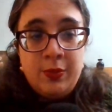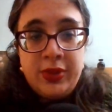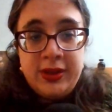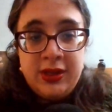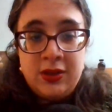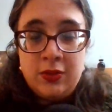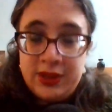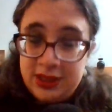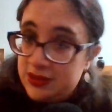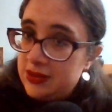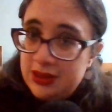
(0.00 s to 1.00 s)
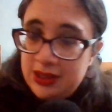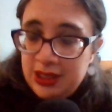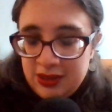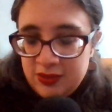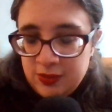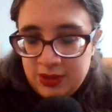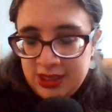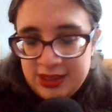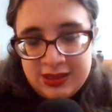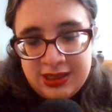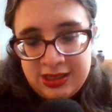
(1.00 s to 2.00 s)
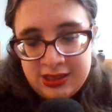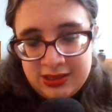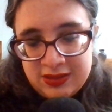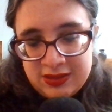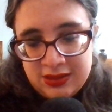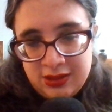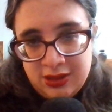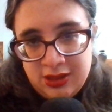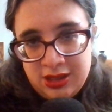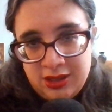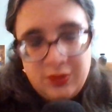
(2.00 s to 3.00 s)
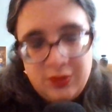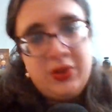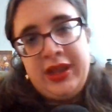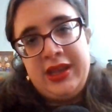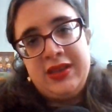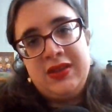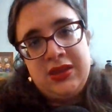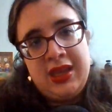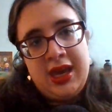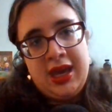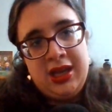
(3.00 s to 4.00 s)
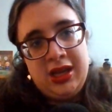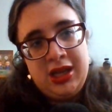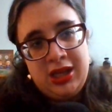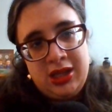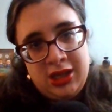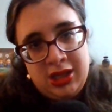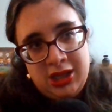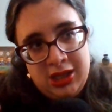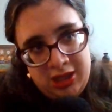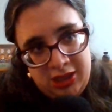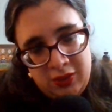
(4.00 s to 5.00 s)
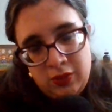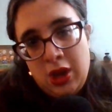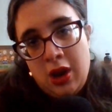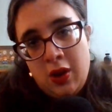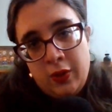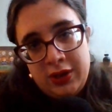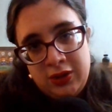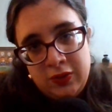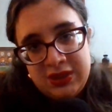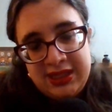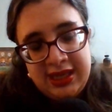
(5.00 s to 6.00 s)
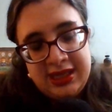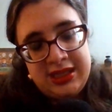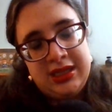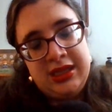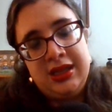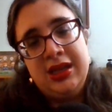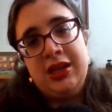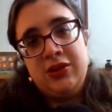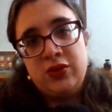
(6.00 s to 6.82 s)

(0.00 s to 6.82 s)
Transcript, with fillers: But you know, it's, it is what it is, and it is the place that you go and you sit and you